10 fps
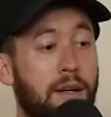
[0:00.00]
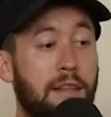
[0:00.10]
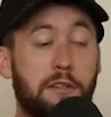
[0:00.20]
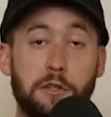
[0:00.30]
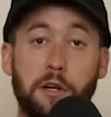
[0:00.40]

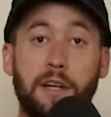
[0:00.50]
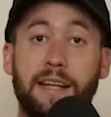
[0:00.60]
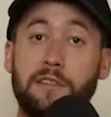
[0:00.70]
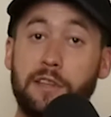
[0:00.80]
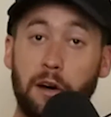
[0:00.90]
The circuit
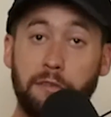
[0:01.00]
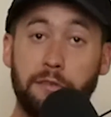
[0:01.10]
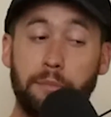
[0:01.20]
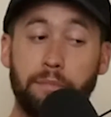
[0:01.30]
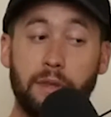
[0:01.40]

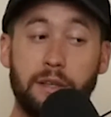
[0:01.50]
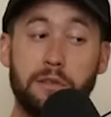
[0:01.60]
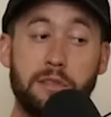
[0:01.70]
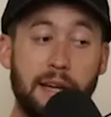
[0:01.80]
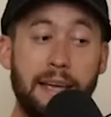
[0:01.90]
itself
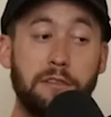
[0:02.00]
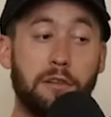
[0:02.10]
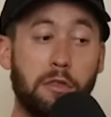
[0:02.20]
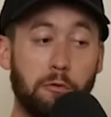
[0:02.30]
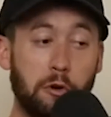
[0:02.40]
snakes
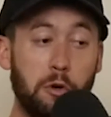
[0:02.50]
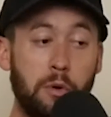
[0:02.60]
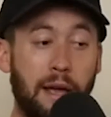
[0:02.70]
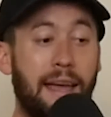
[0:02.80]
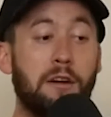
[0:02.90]

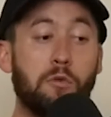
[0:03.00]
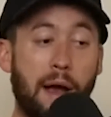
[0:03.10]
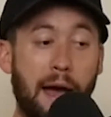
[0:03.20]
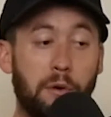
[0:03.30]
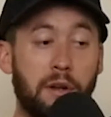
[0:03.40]
through and
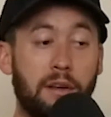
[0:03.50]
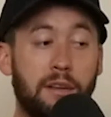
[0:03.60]
around